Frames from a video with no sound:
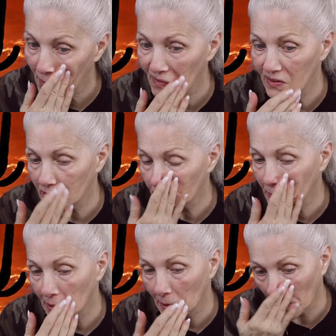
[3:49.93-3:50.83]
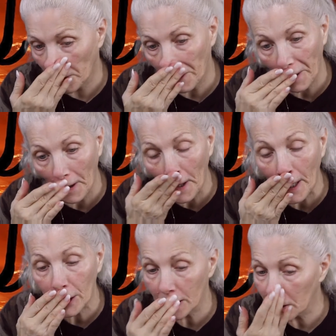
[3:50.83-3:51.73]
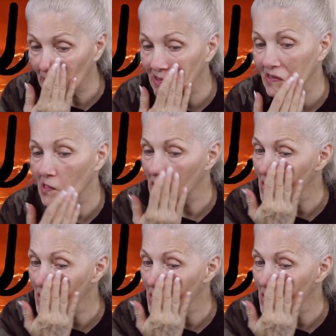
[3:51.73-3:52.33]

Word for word: I just put it on like this.